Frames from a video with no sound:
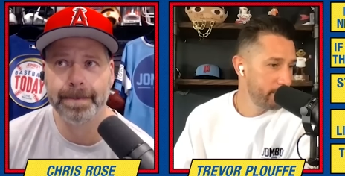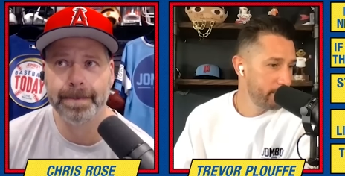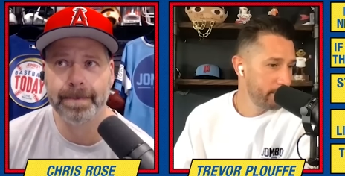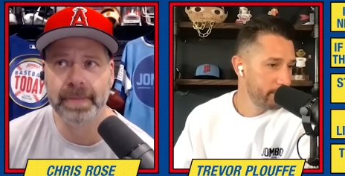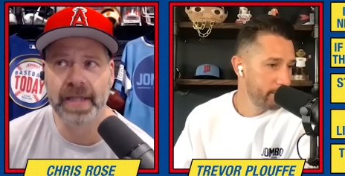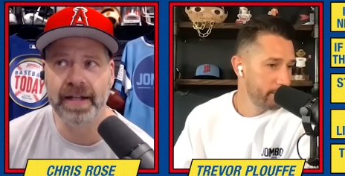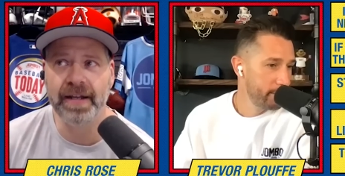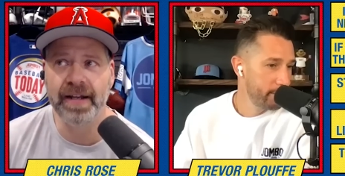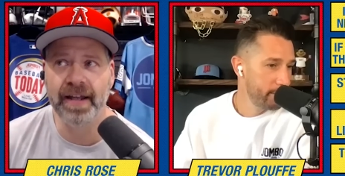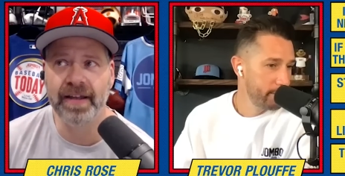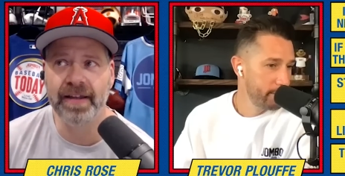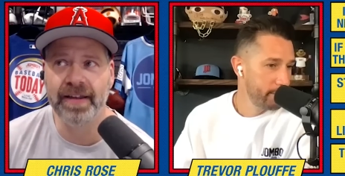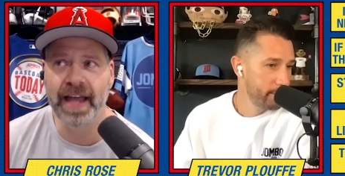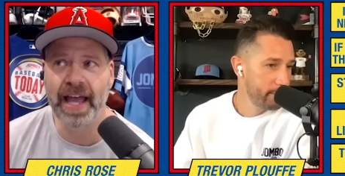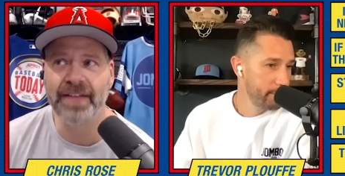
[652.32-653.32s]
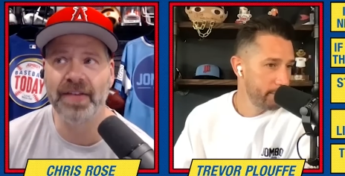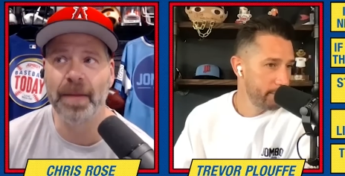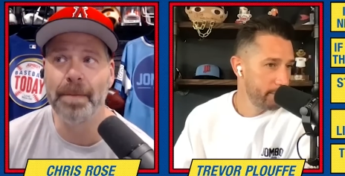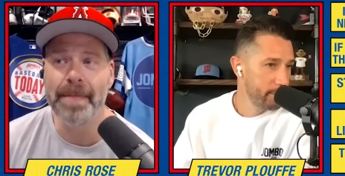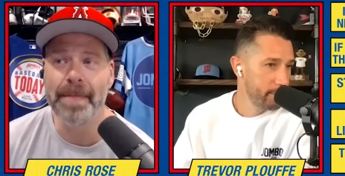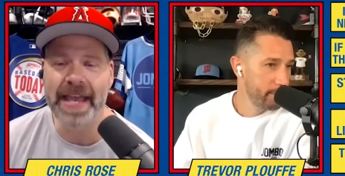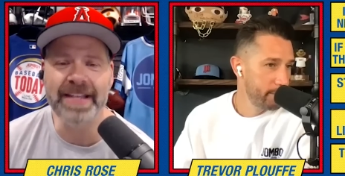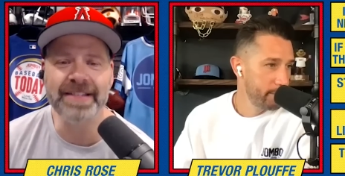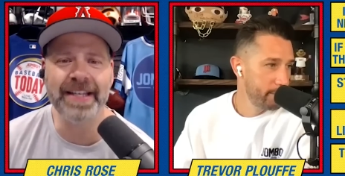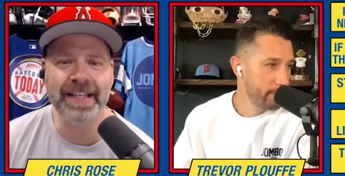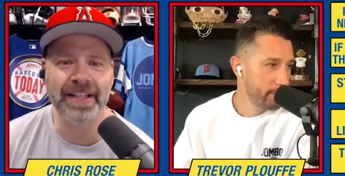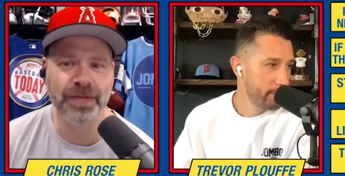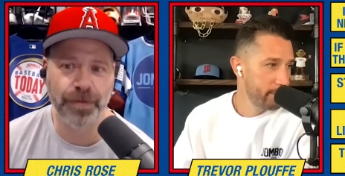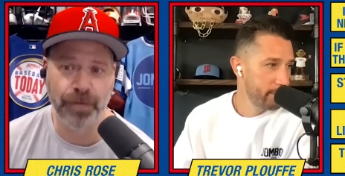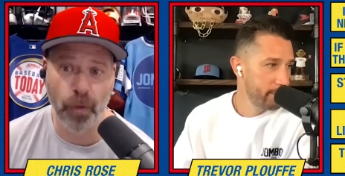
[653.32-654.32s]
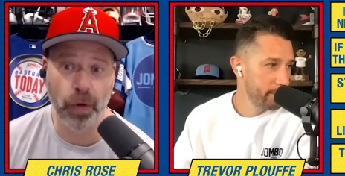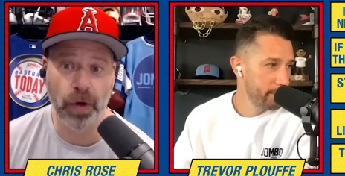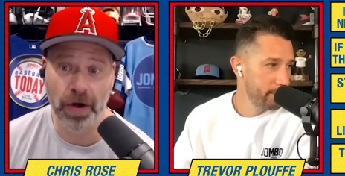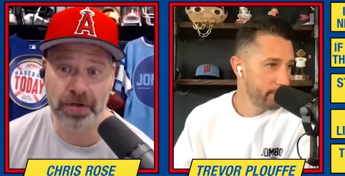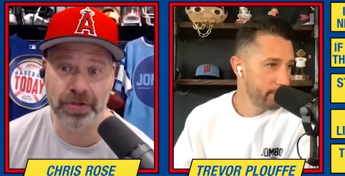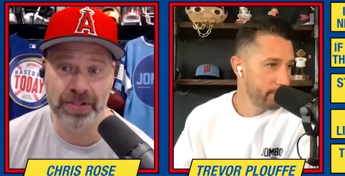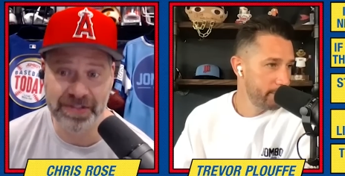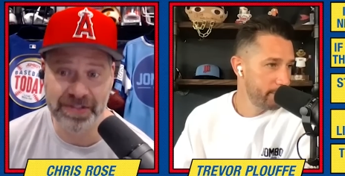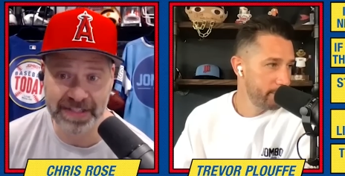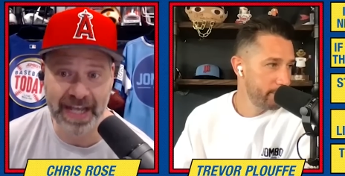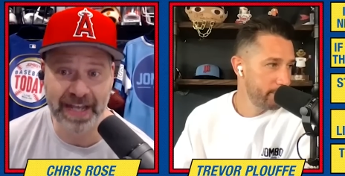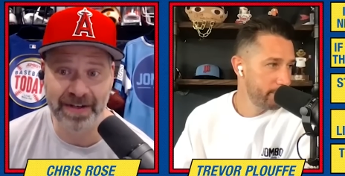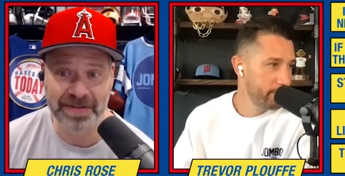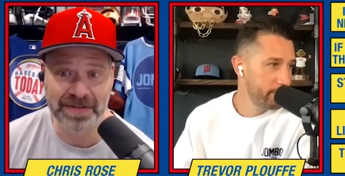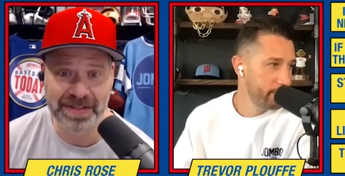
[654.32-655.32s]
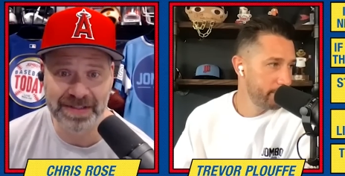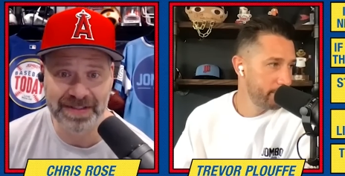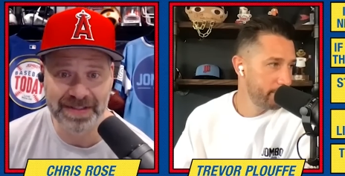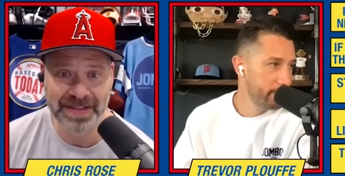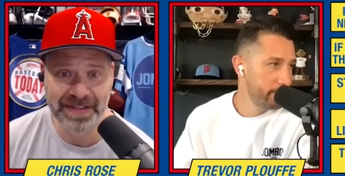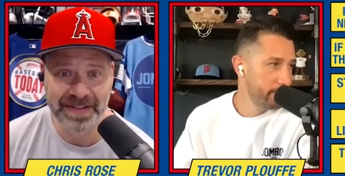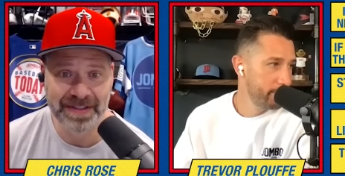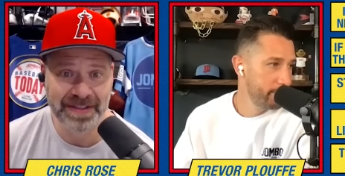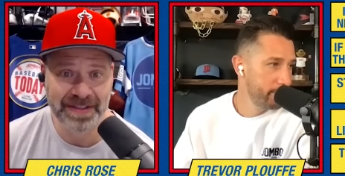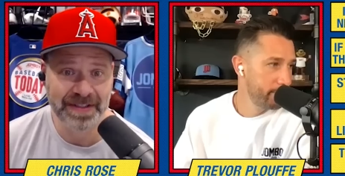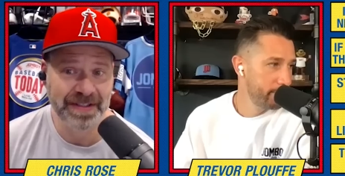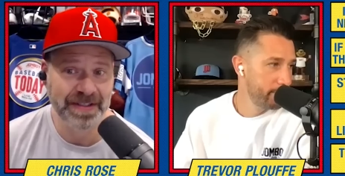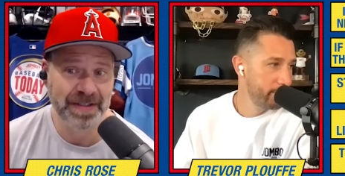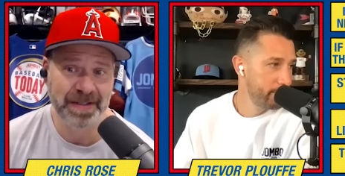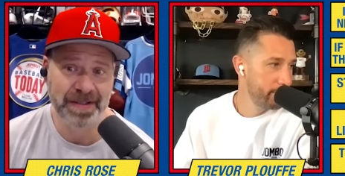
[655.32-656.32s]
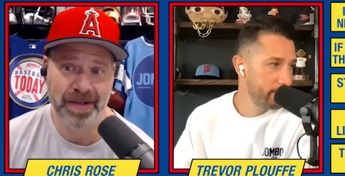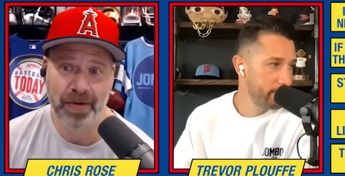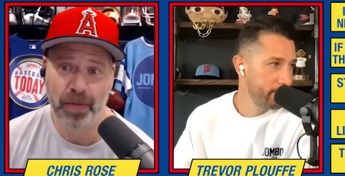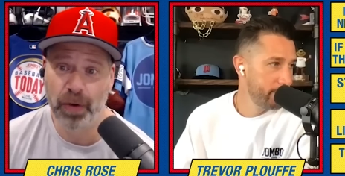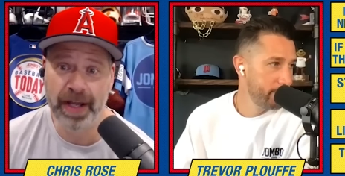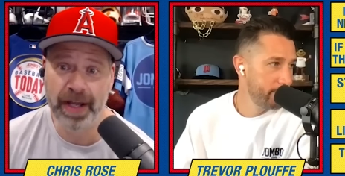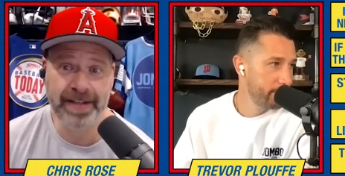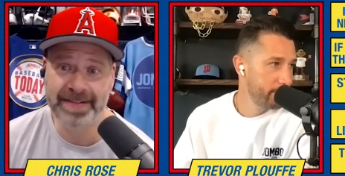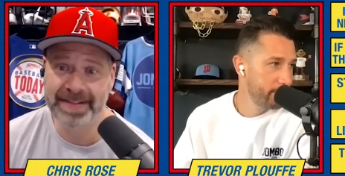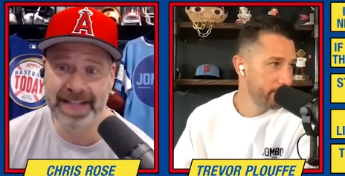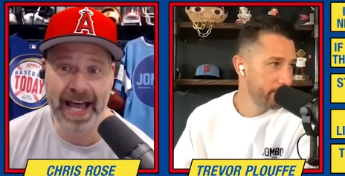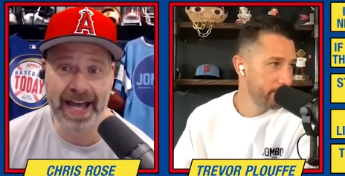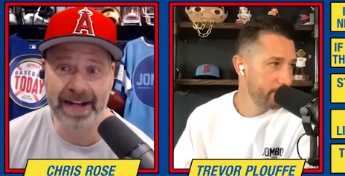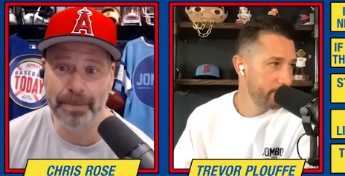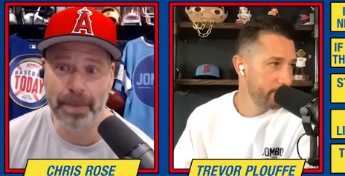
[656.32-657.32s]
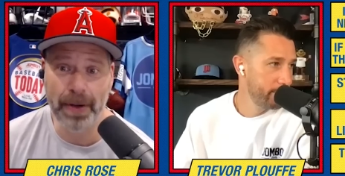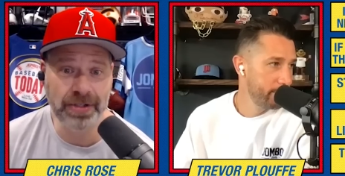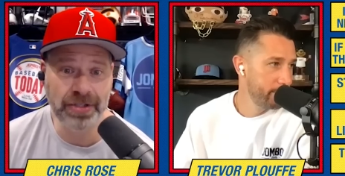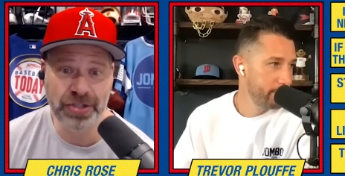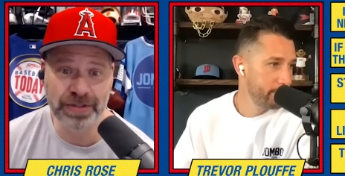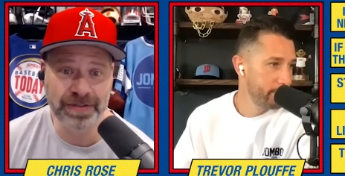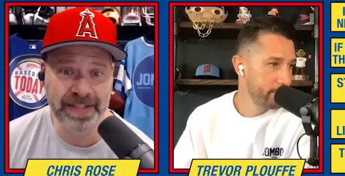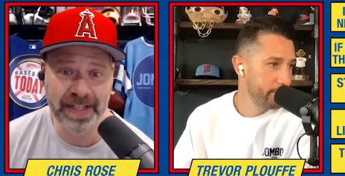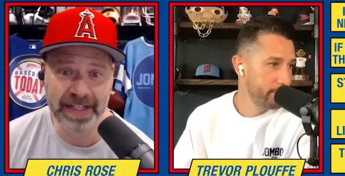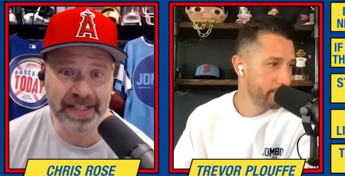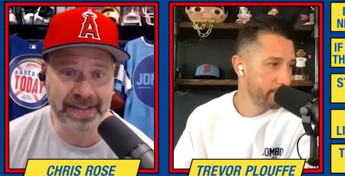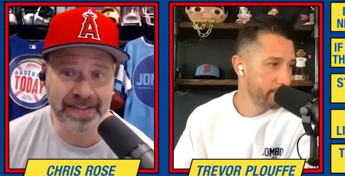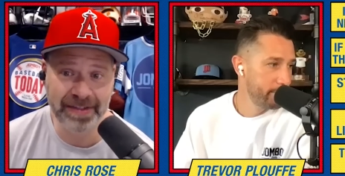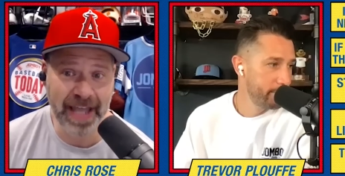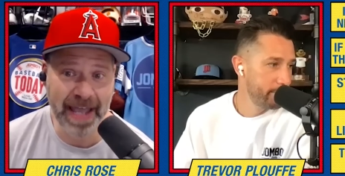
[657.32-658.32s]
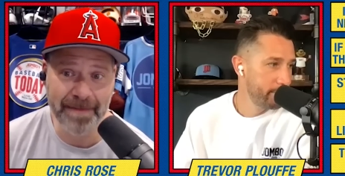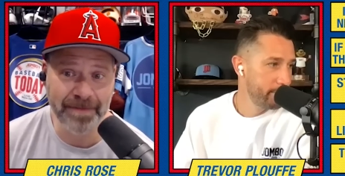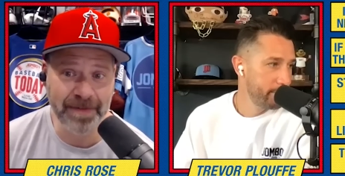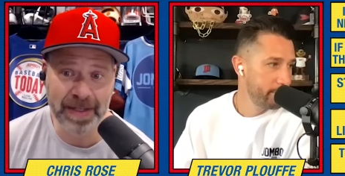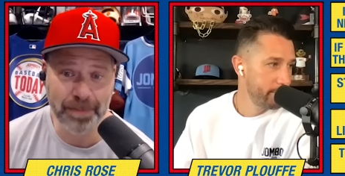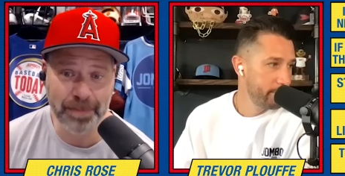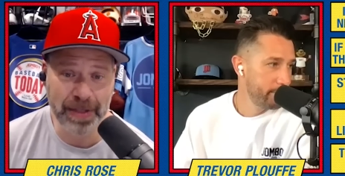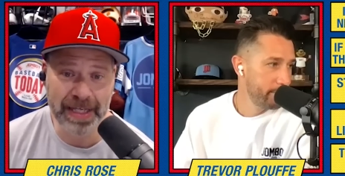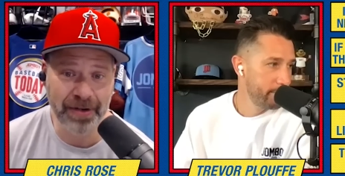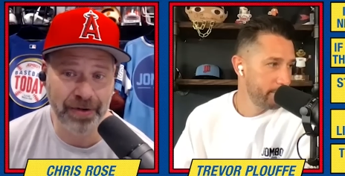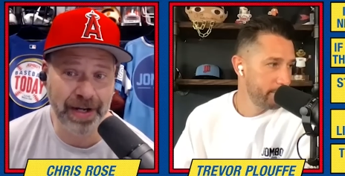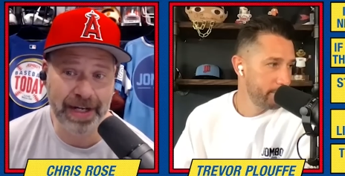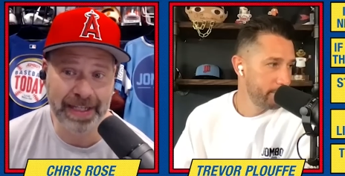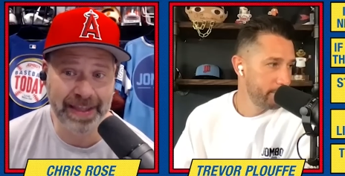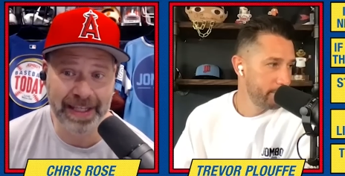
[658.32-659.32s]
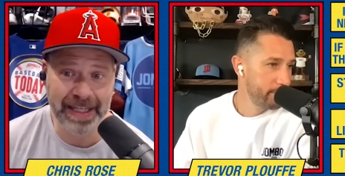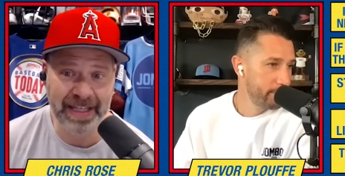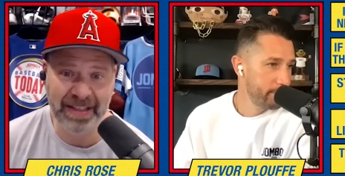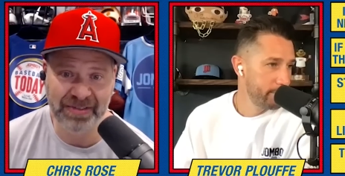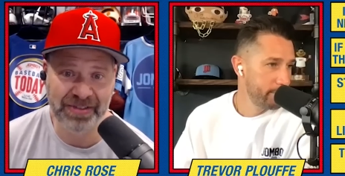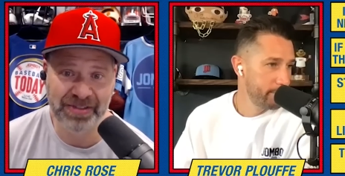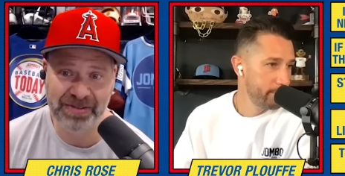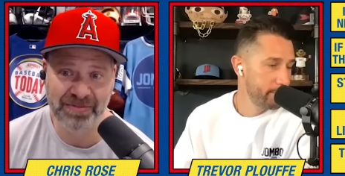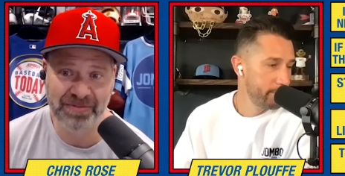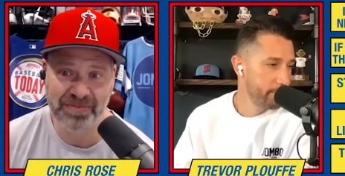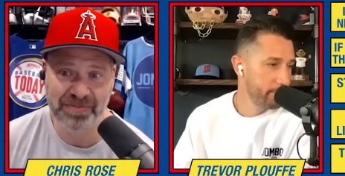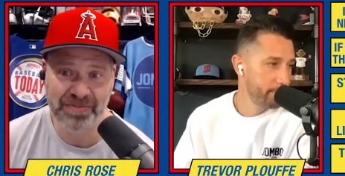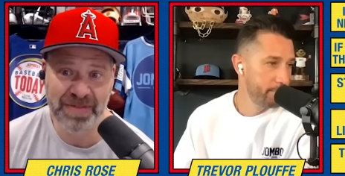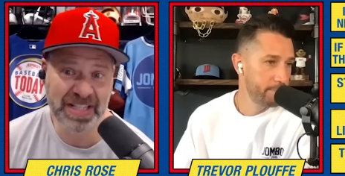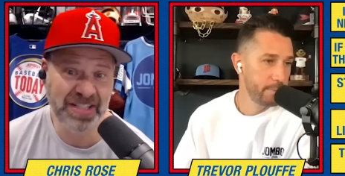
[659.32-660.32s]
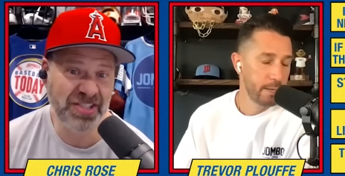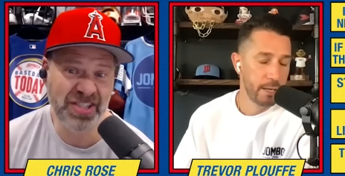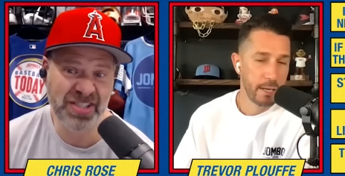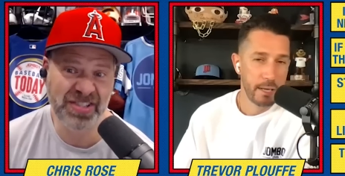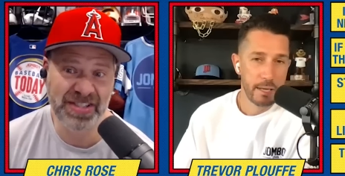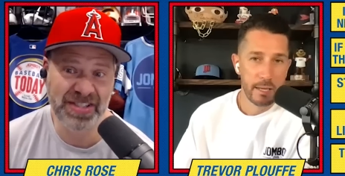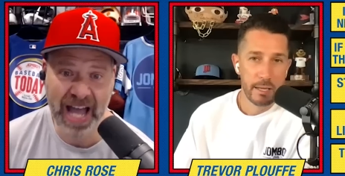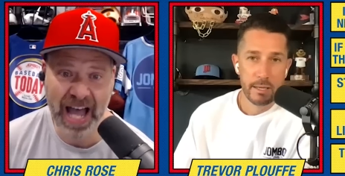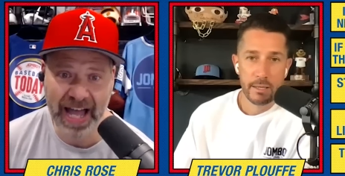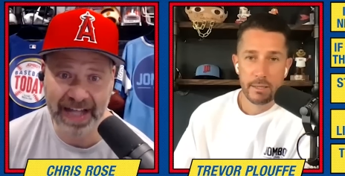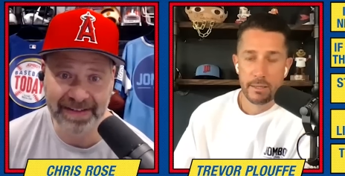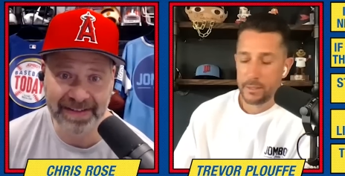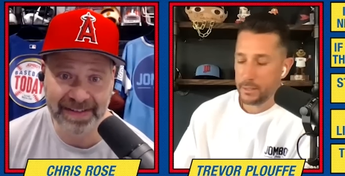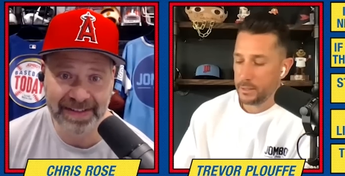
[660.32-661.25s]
Speaker 1: that as amazing as 400 sounds, it's not a punch your ticket to MVP or anything else. It's just not.